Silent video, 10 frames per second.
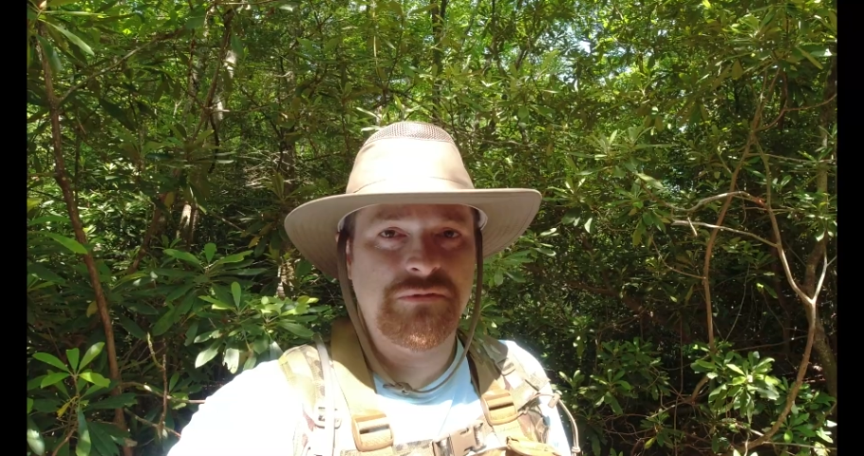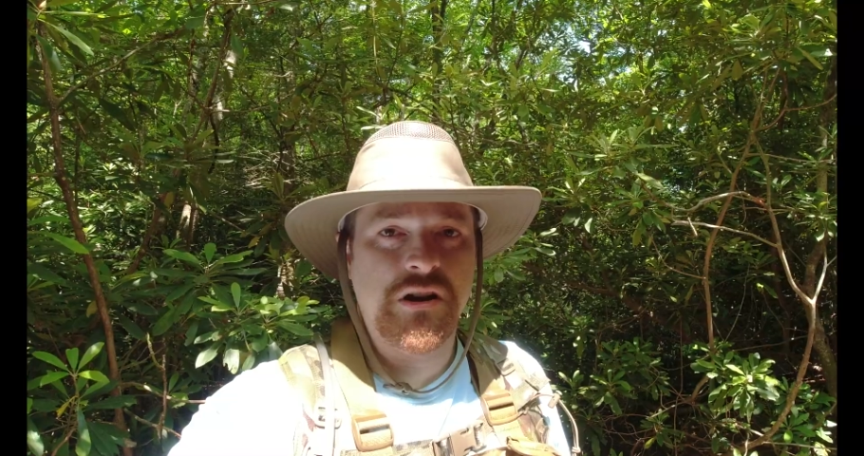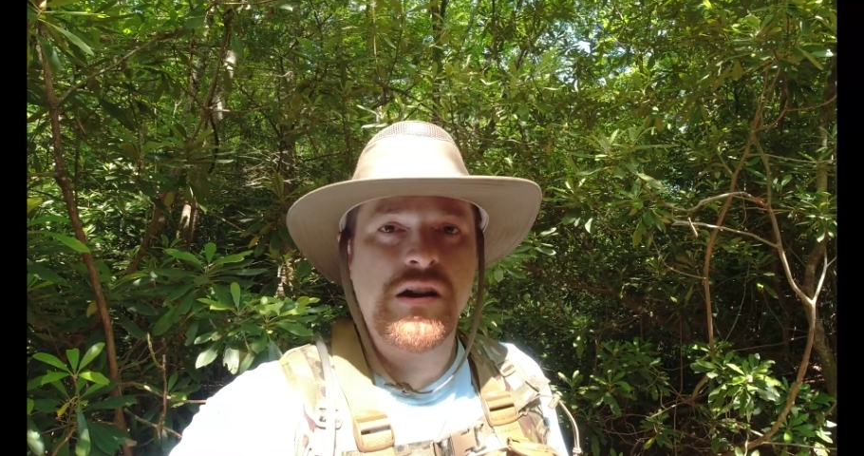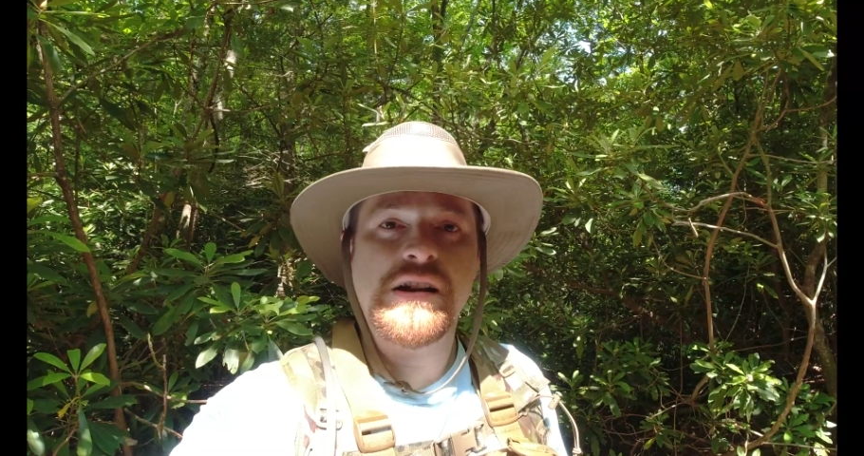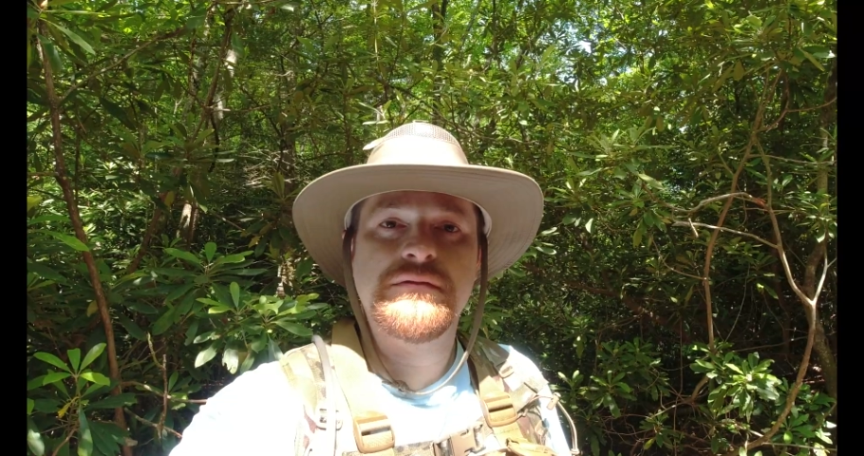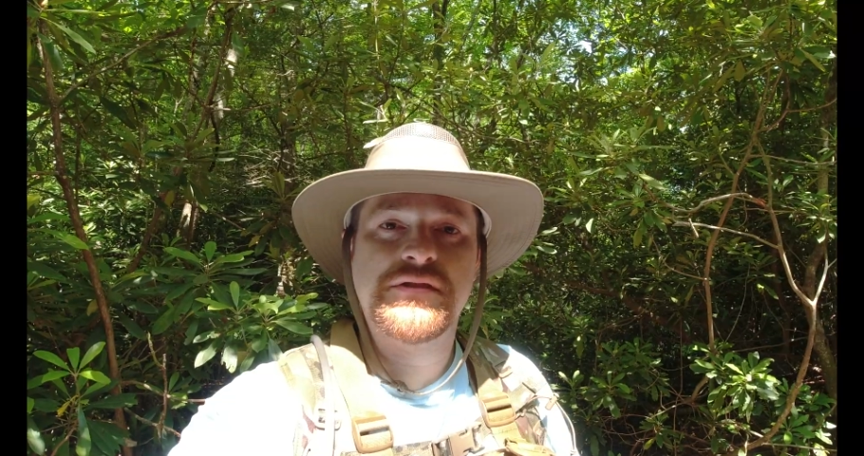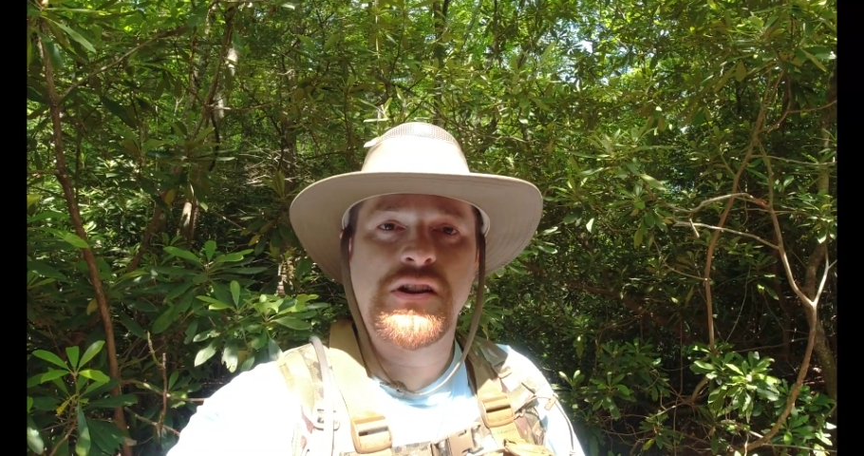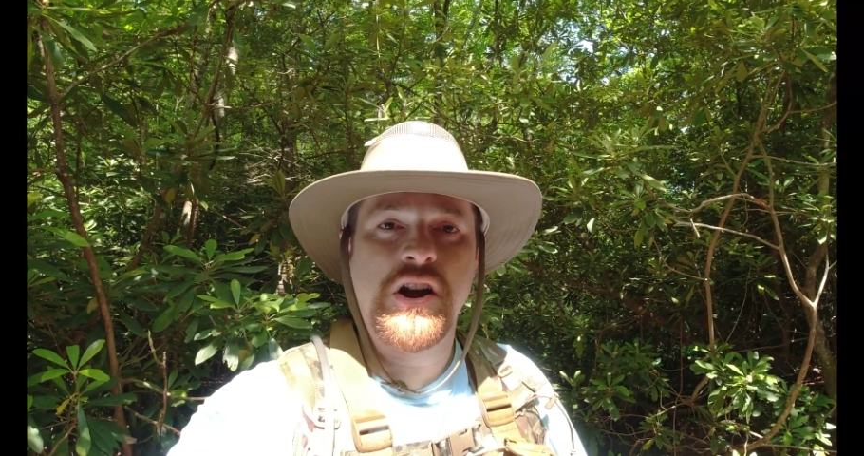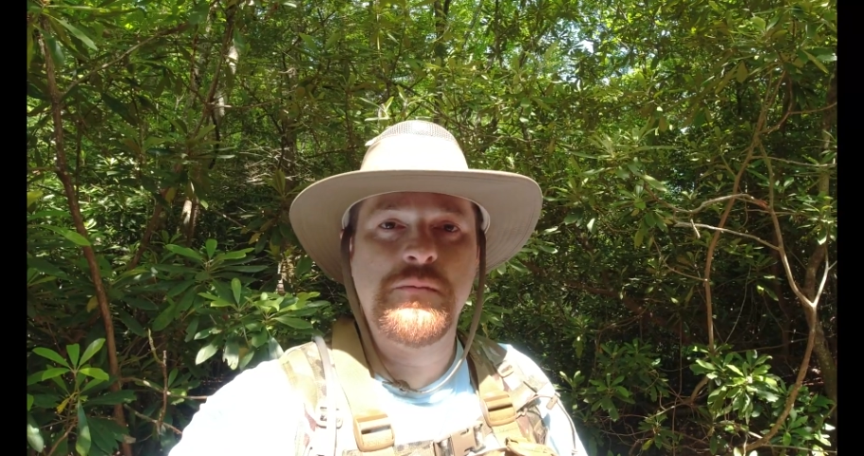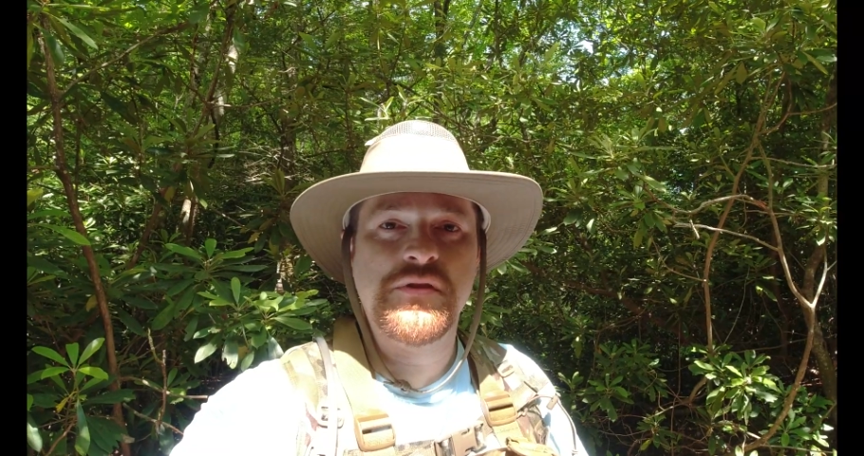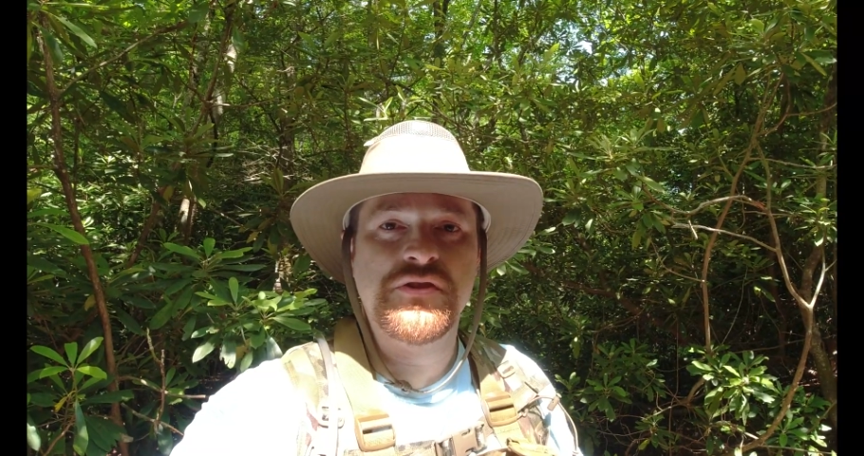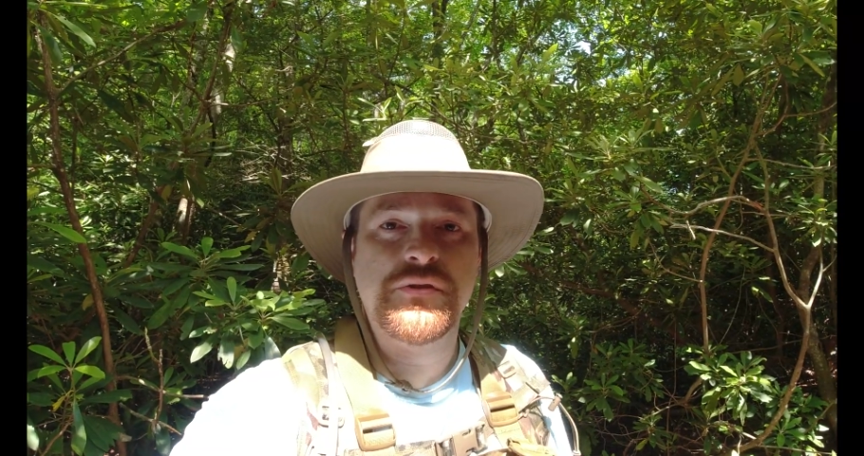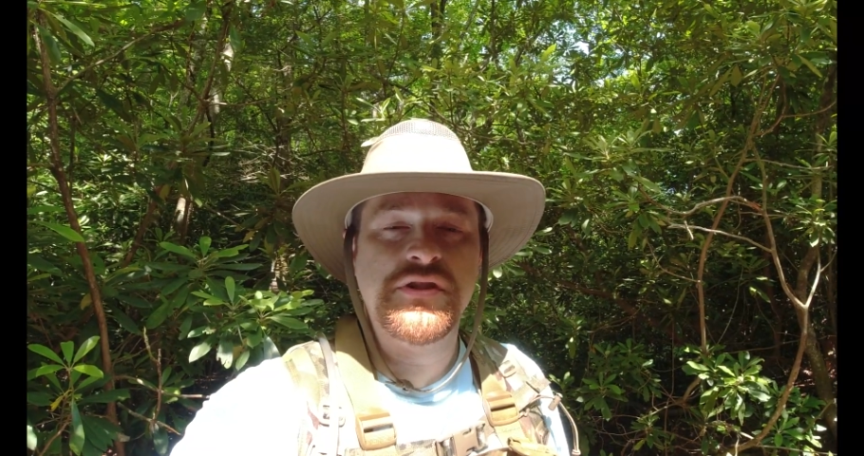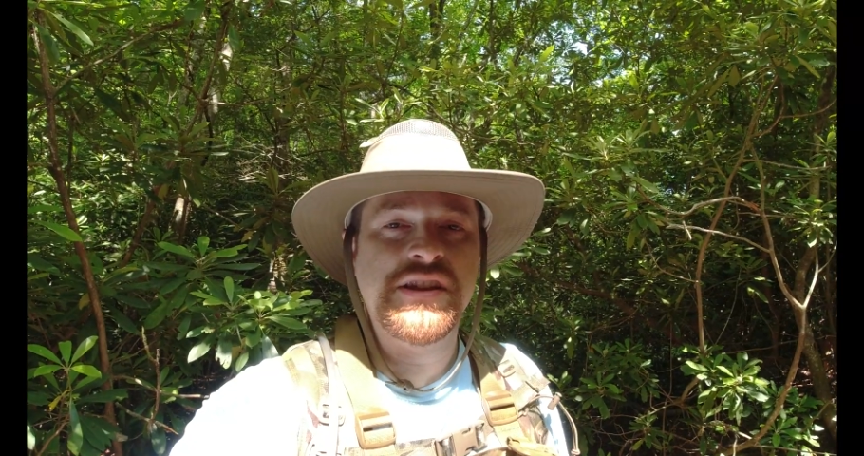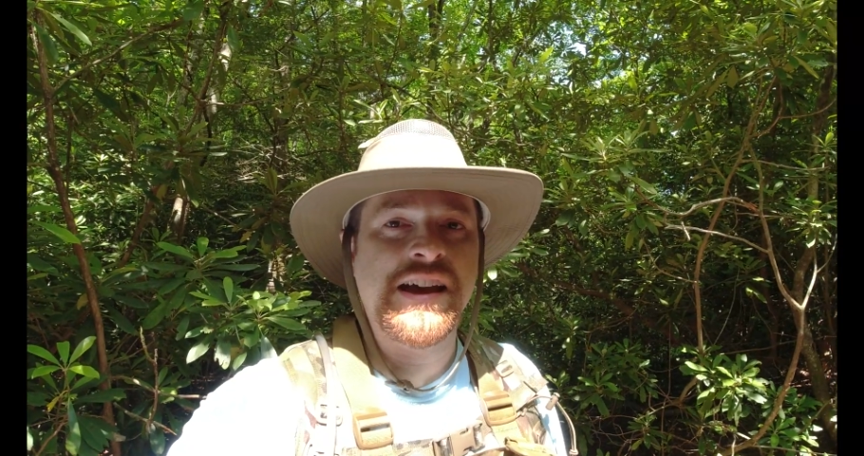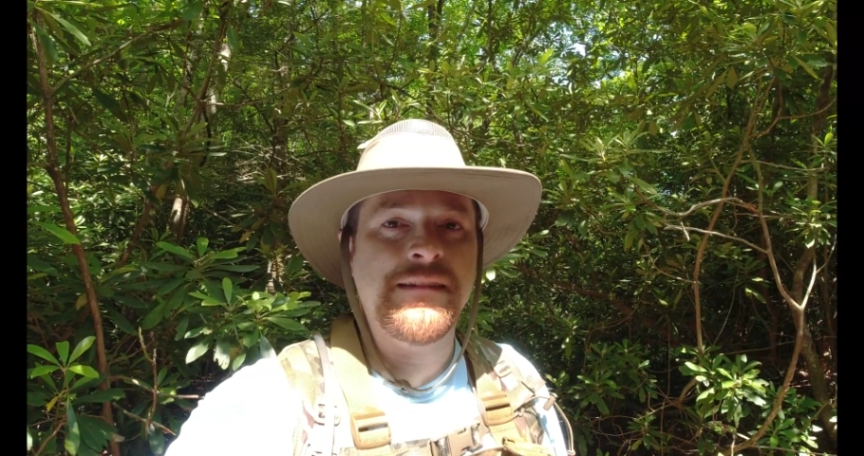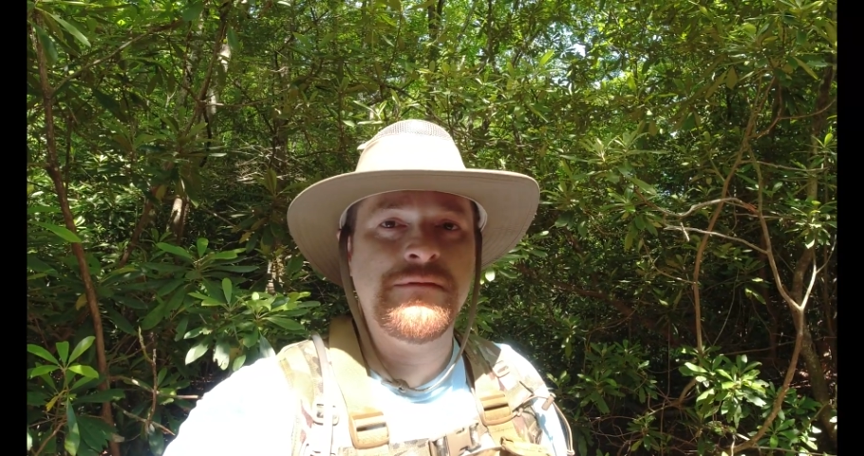All right, so I hope you enjoyed that.